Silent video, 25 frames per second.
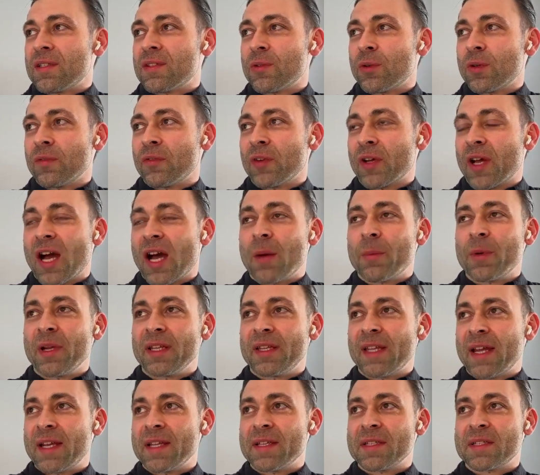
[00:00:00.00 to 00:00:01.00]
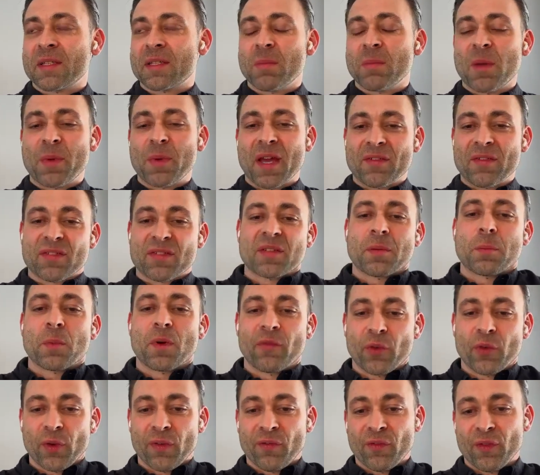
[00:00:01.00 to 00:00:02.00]
sort of accommodate that is to maybe have some
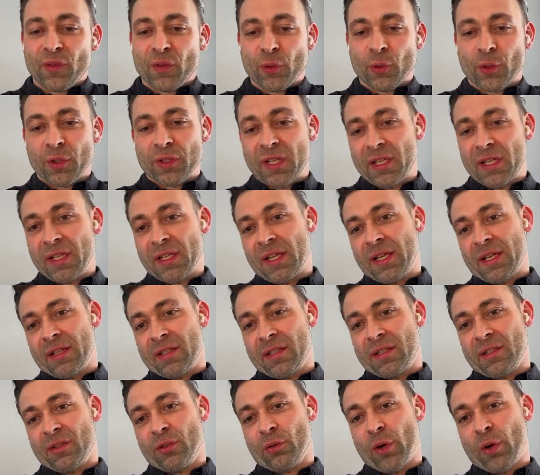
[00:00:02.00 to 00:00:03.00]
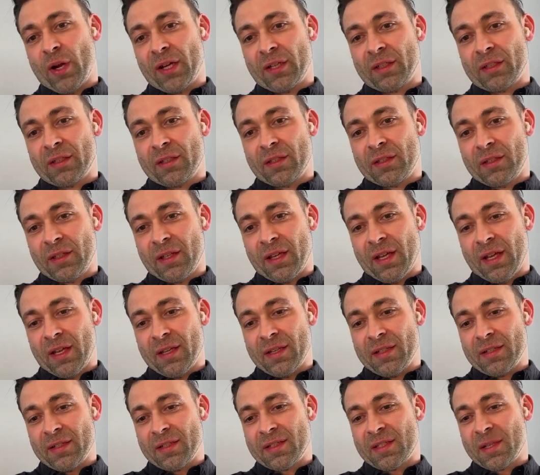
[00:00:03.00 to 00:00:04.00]
of your inventory dedicated to direct
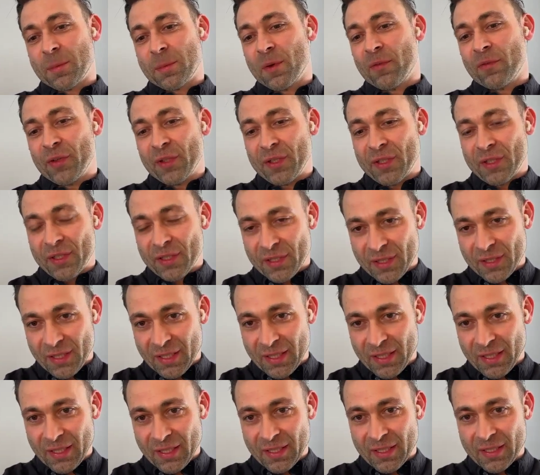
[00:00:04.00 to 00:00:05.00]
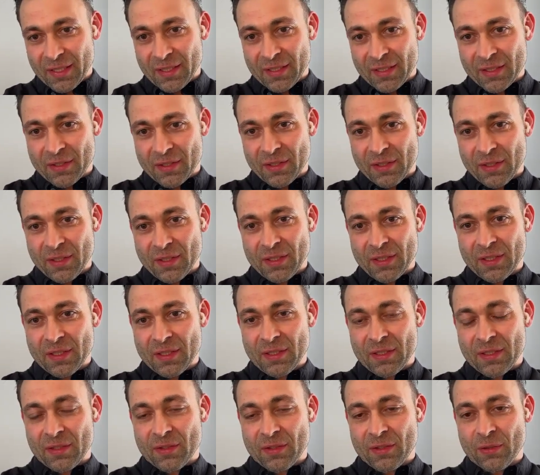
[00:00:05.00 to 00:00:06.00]
and some of it to
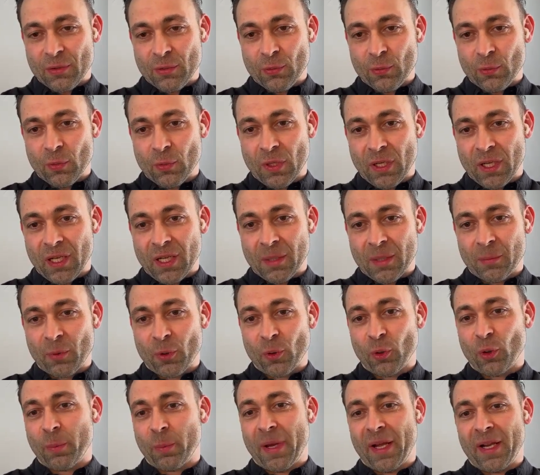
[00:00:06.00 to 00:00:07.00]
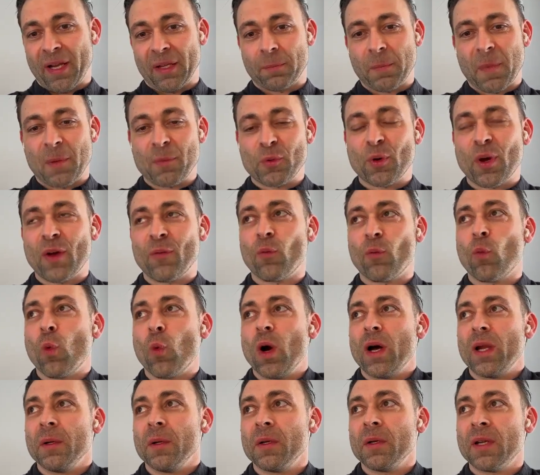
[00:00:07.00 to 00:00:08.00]
programmatic. Maybe you have
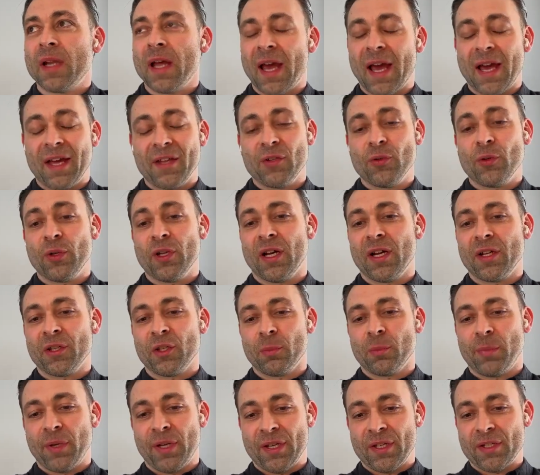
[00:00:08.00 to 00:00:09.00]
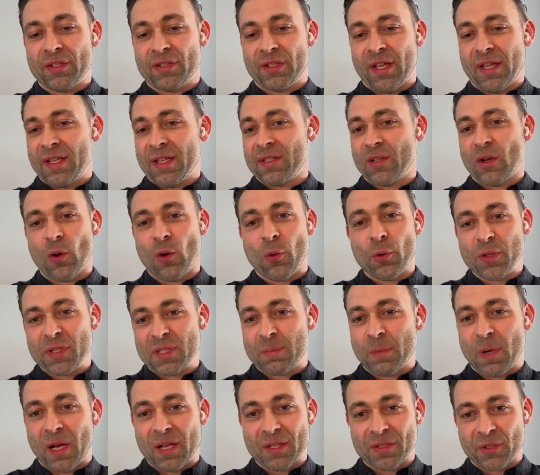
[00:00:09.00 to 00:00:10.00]
one ad unit on your page that is always
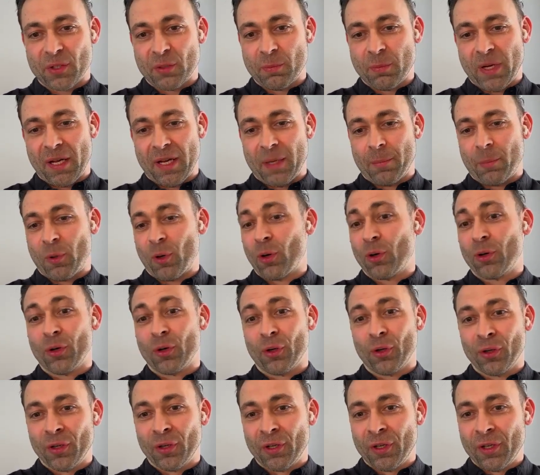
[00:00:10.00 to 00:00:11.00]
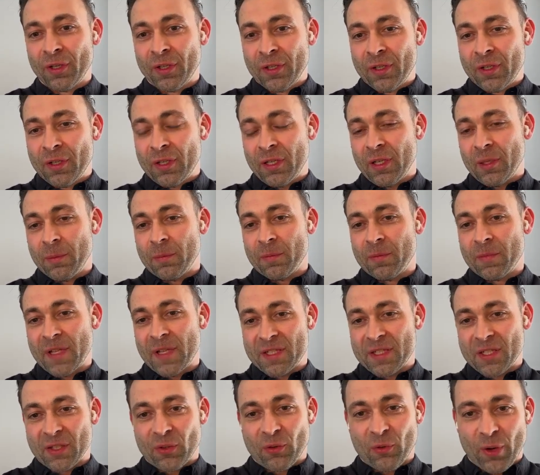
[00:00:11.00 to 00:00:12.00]
sponsored by a partner.
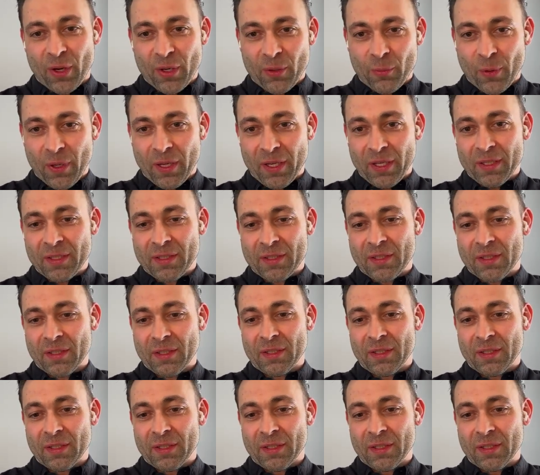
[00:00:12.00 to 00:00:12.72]
That's a great way